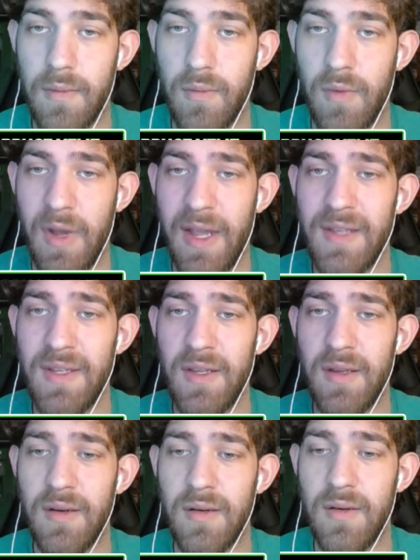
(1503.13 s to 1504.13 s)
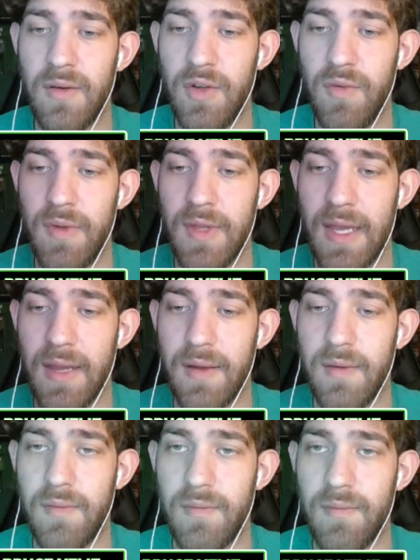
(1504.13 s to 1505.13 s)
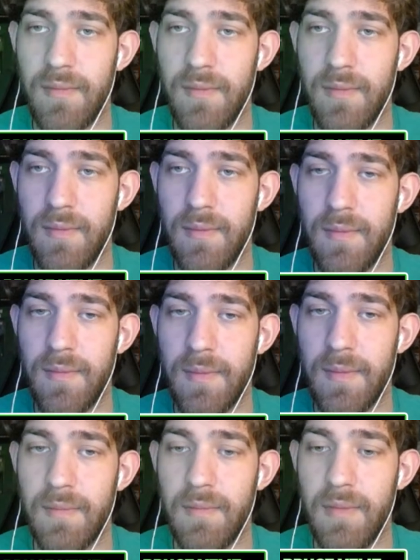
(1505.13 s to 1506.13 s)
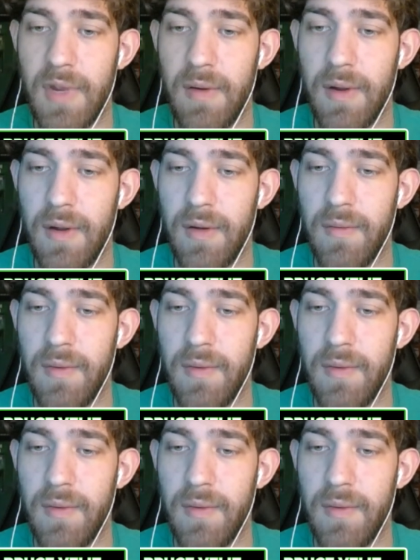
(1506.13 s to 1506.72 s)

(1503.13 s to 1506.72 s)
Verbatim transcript: Why isn't it doing that? Here we go.